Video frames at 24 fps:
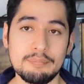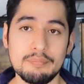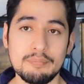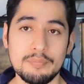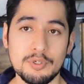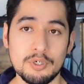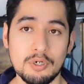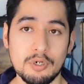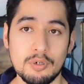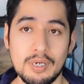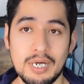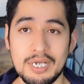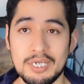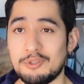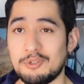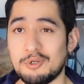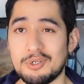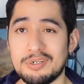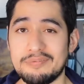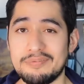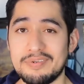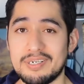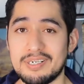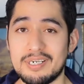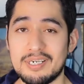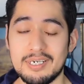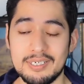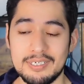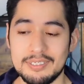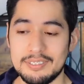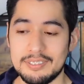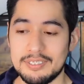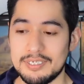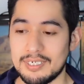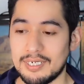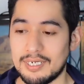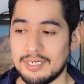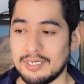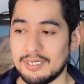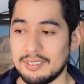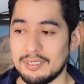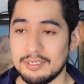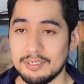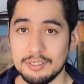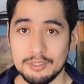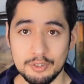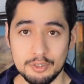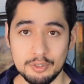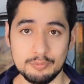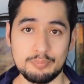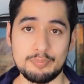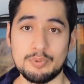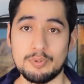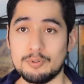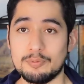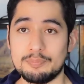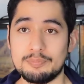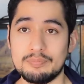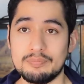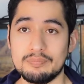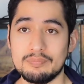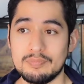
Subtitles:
you know, I don't even clean the poop,